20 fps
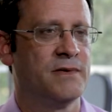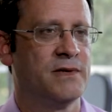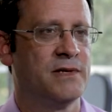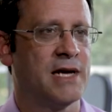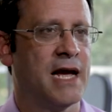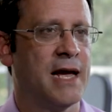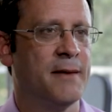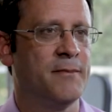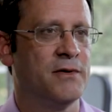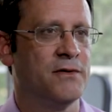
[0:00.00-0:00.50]

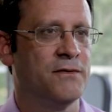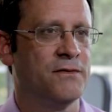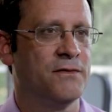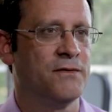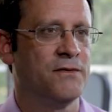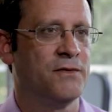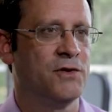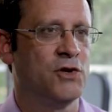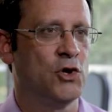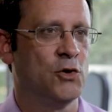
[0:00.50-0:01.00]
type of
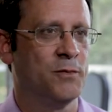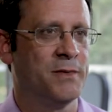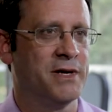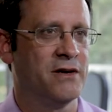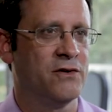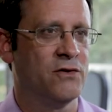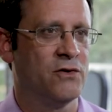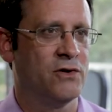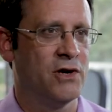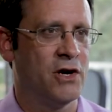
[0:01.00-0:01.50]

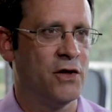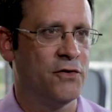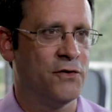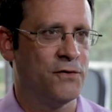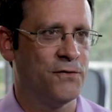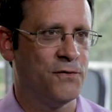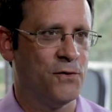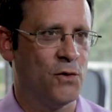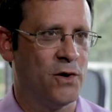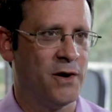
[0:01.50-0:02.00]
human or other
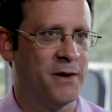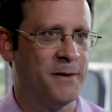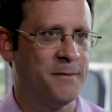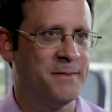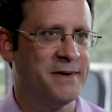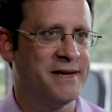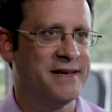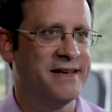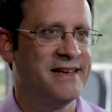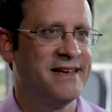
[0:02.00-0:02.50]
form
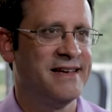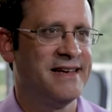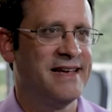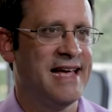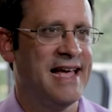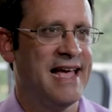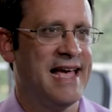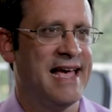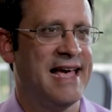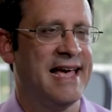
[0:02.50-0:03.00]

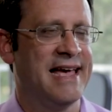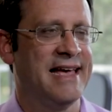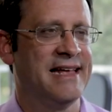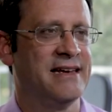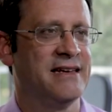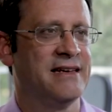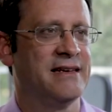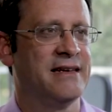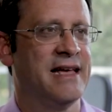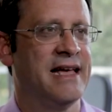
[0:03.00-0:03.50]

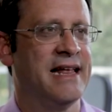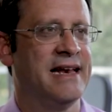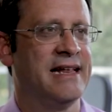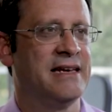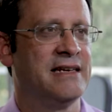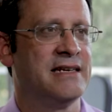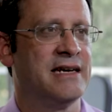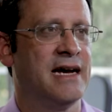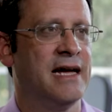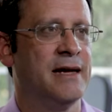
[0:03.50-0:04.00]
and
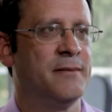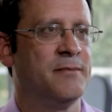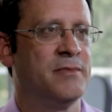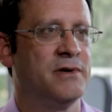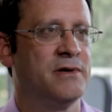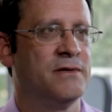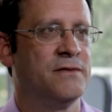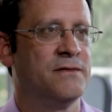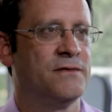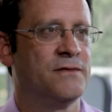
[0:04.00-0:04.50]
any type
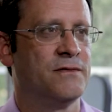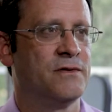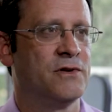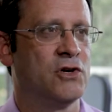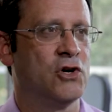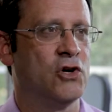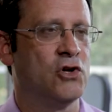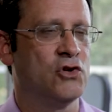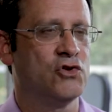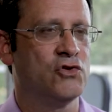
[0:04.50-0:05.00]
of
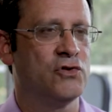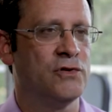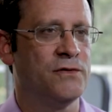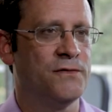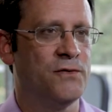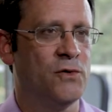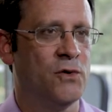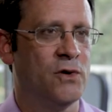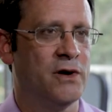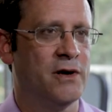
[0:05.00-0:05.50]
cultural
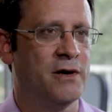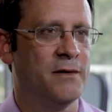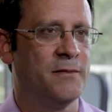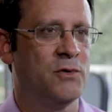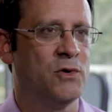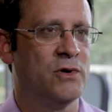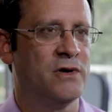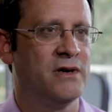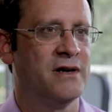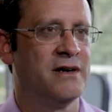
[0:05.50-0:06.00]
form
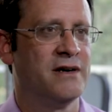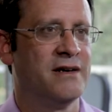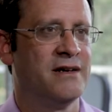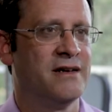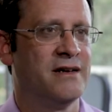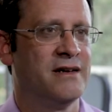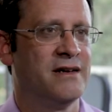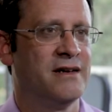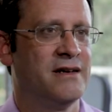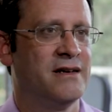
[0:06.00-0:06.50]
or,
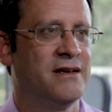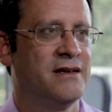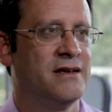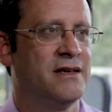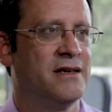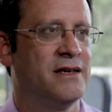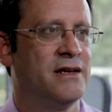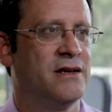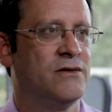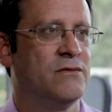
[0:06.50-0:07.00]

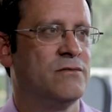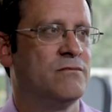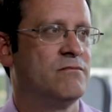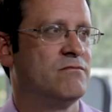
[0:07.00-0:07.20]
you know,